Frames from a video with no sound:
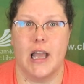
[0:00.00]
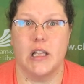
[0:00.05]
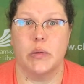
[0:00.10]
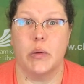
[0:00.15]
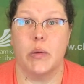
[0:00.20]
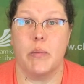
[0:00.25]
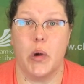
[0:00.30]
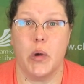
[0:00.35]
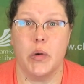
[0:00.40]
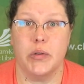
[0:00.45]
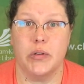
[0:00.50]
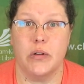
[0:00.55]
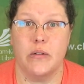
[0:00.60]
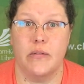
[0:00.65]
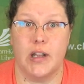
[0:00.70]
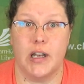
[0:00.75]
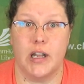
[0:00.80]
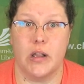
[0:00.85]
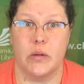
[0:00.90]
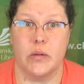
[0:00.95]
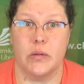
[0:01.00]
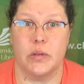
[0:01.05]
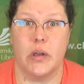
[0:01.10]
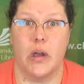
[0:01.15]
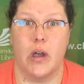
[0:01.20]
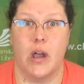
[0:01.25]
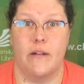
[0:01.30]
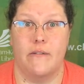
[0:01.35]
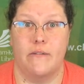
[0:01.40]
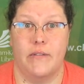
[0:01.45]
as we post your videos
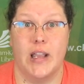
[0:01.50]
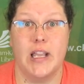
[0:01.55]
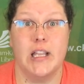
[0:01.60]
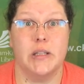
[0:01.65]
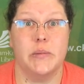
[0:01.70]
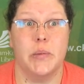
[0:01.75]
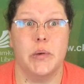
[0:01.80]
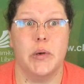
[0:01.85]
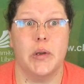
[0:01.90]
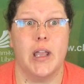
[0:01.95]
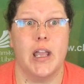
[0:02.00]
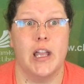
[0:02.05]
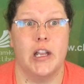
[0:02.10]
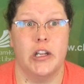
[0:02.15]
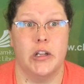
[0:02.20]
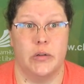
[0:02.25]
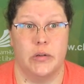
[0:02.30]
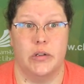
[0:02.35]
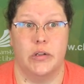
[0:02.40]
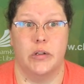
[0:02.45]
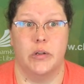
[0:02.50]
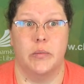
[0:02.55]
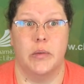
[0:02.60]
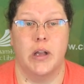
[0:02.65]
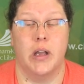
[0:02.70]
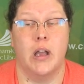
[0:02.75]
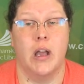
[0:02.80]
on Facebook and YouTube.